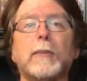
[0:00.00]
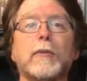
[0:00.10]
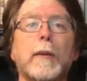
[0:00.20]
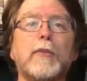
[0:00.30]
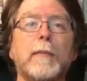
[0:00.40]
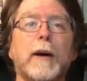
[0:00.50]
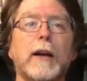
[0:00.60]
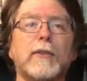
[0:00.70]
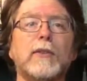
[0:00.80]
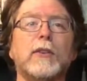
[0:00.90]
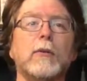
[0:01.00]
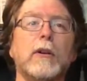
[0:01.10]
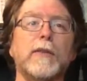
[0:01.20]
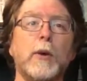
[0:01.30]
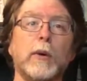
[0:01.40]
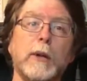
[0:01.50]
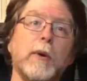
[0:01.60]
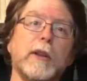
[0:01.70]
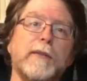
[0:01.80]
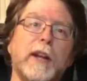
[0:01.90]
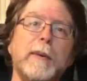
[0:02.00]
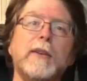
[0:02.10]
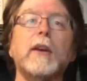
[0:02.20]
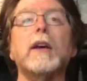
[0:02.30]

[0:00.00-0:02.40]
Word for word: subscription boxes, so if you only want the filament,